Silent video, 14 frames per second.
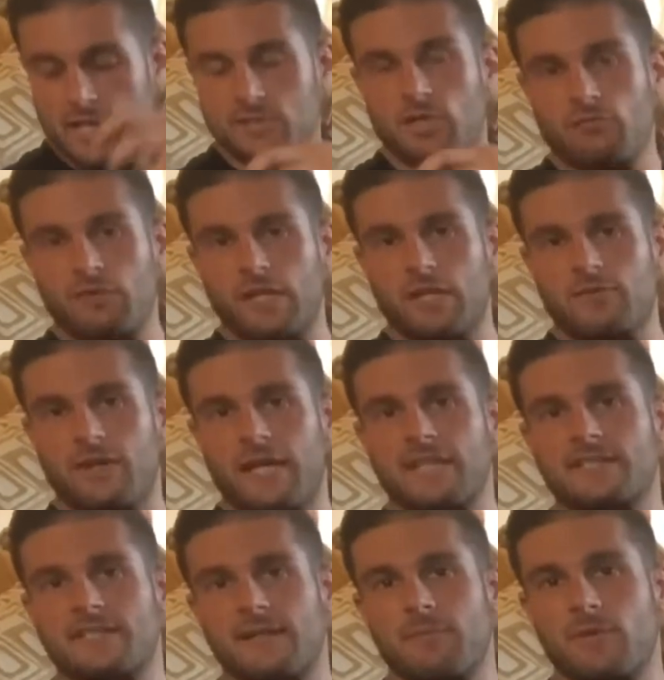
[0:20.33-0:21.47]
to really create that
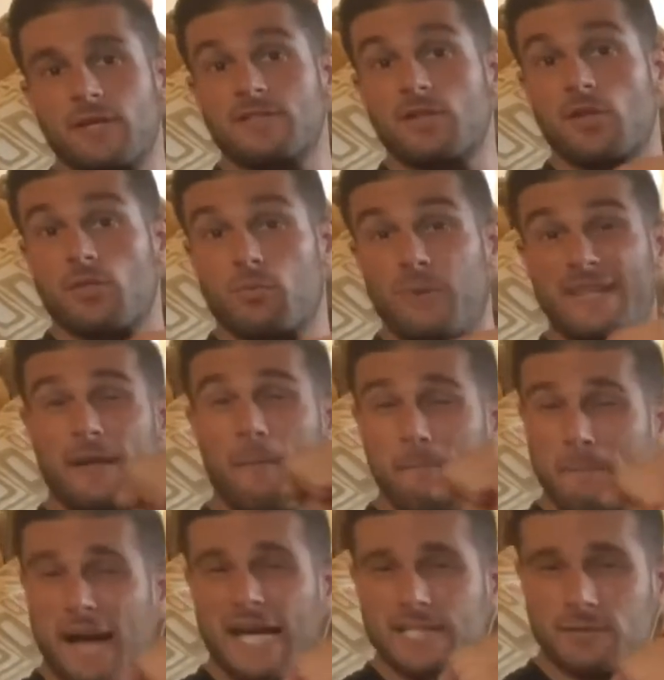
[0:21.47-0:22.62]
stimulus with the
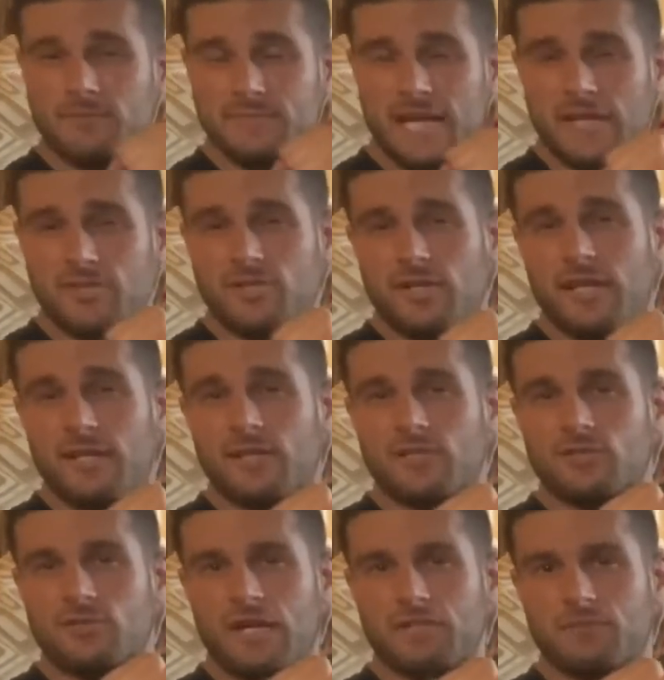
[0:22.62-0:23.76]
maximum tension in the
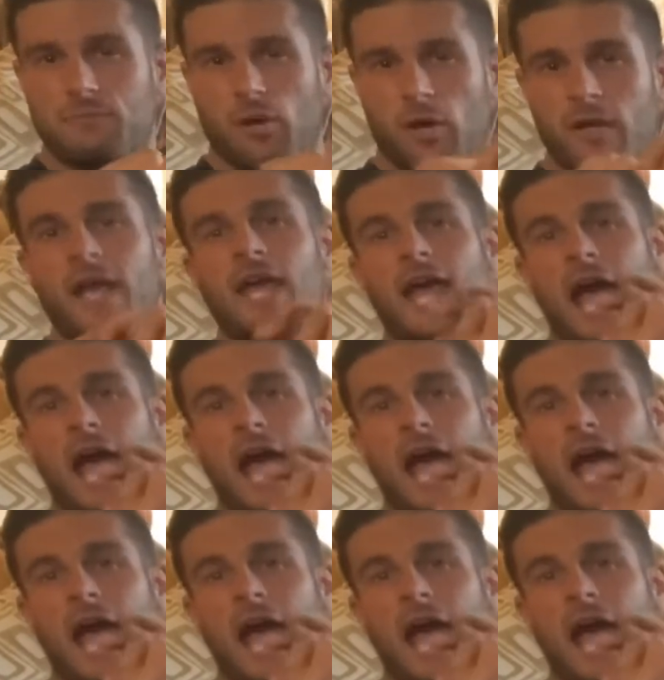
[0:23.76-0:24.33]
contraction point,